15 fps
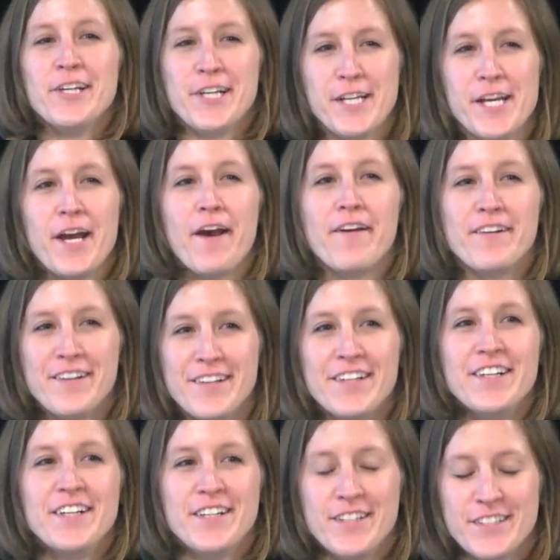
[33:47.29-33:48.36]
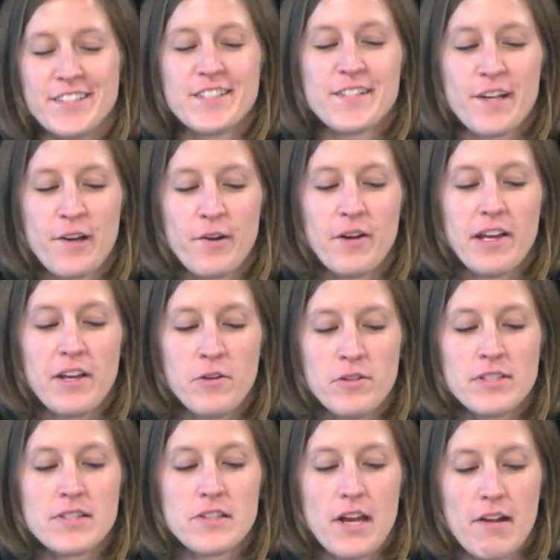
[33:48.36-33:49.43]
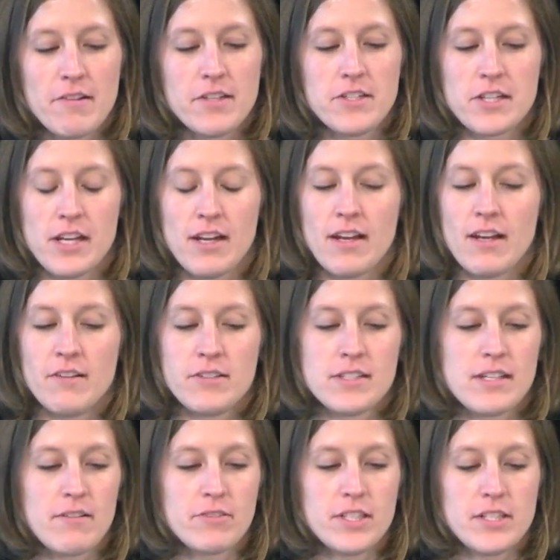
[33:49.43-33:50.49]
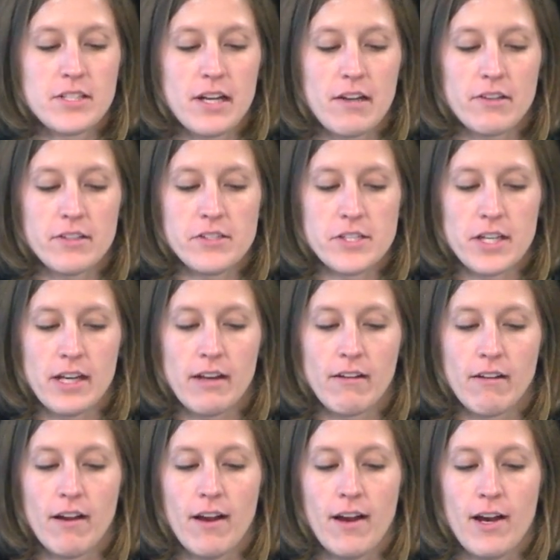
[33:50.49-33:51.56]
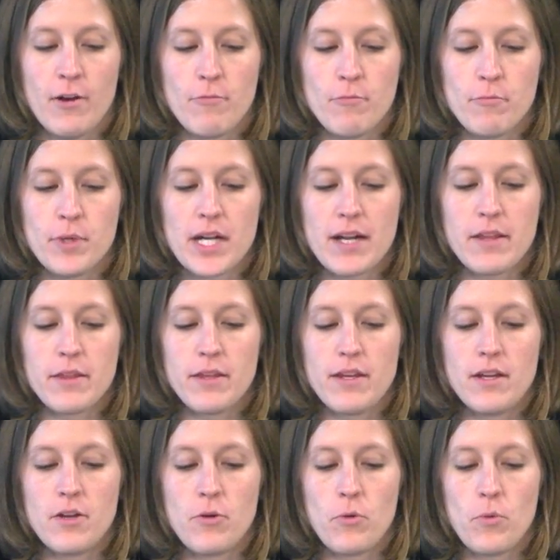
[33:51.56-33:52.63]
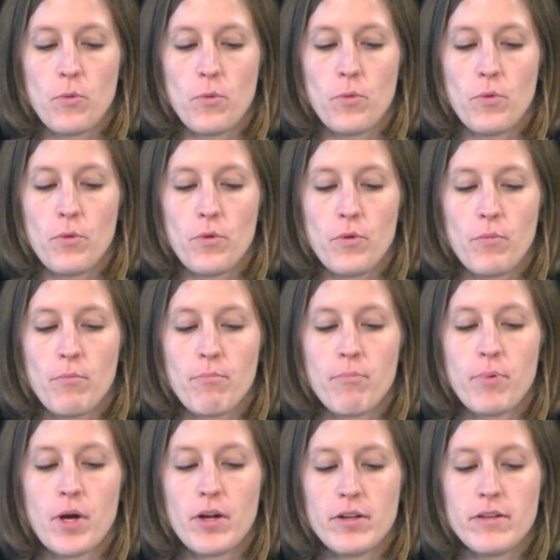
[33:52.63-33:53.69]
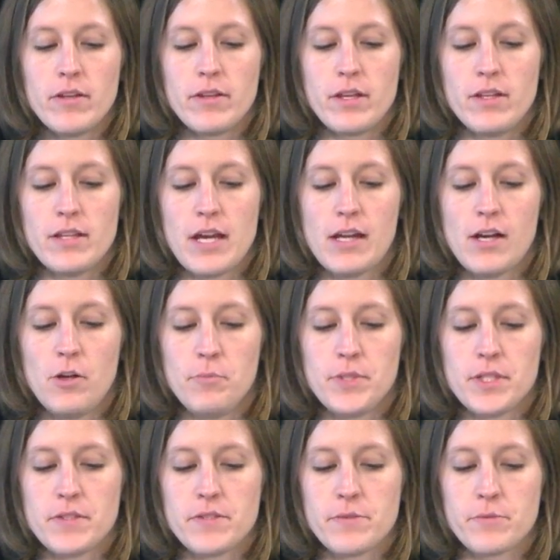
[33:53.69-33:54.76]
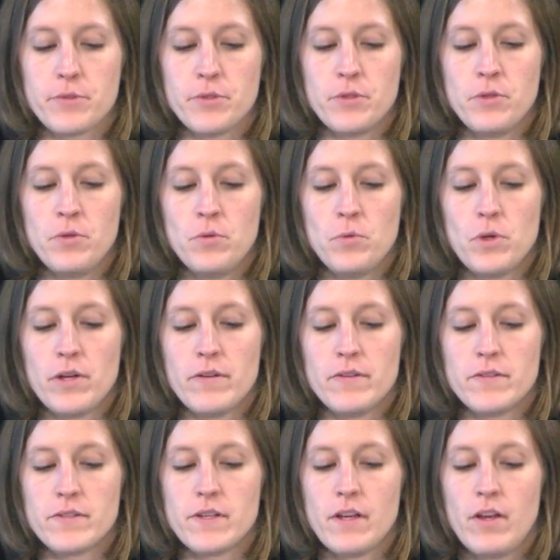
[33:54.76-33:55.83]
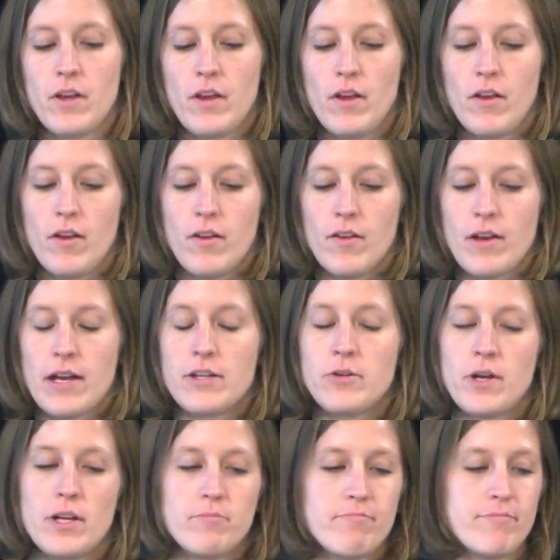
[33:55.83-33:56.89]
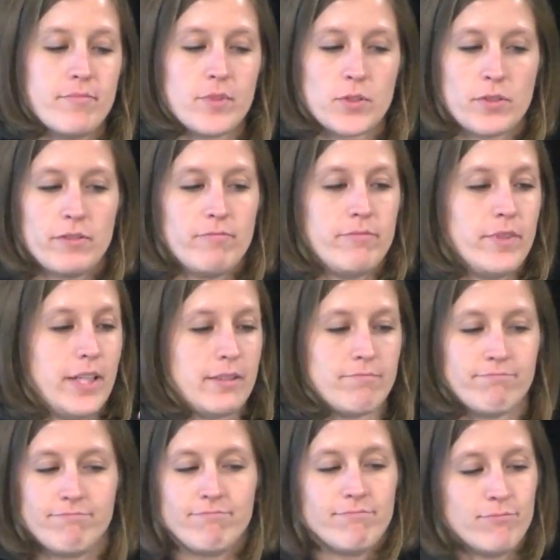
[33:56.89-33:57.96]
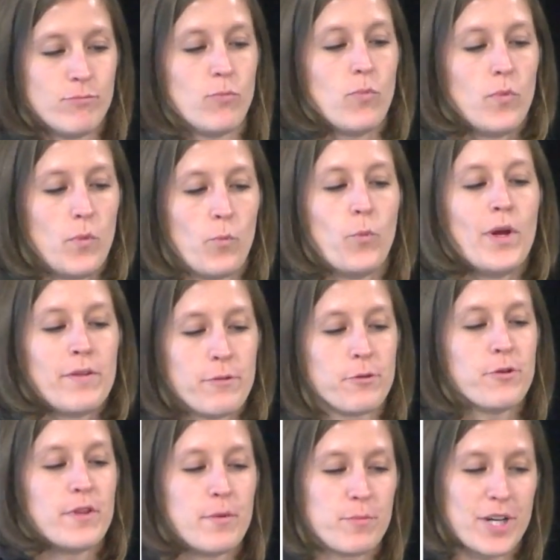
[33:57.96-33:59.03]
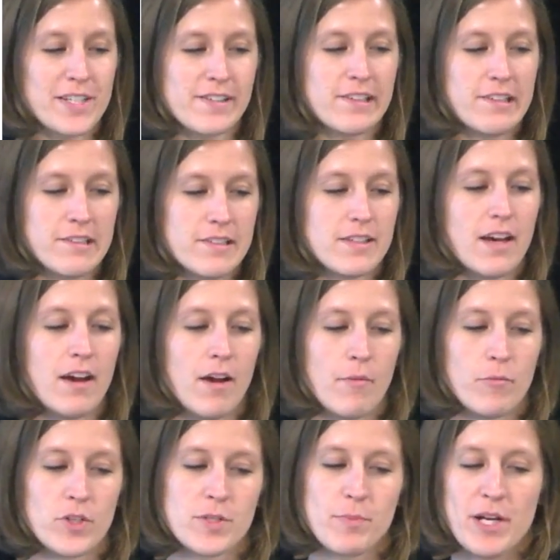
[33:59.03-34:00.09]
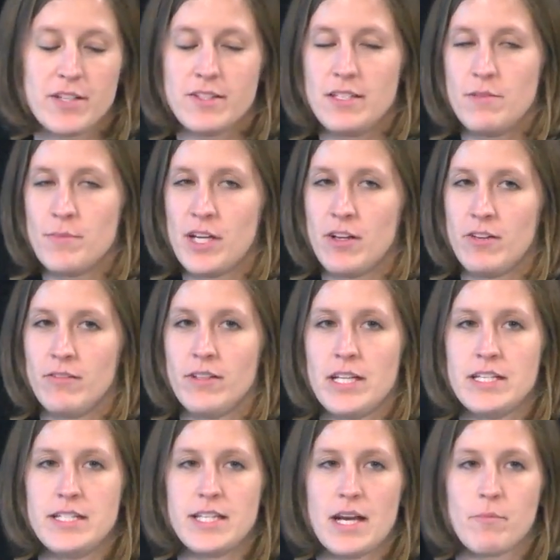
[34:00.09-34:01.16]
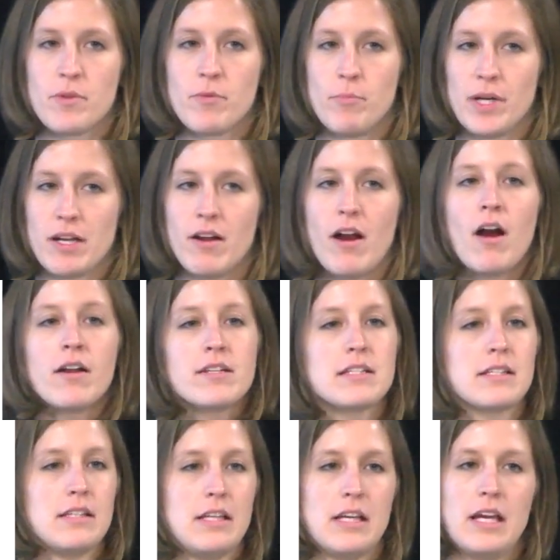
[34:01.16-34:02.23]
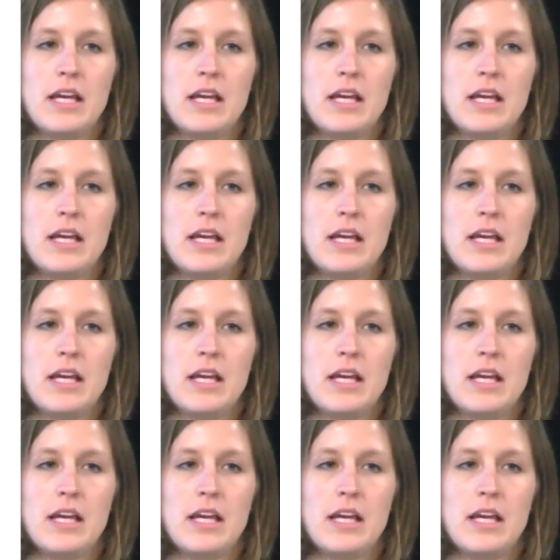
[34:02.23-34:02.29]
Yeah. So it was challenging. It was definitely challenging. But I think part of the thing that helped us through was, I know I sort of went through the president's response email in depth, but honestly,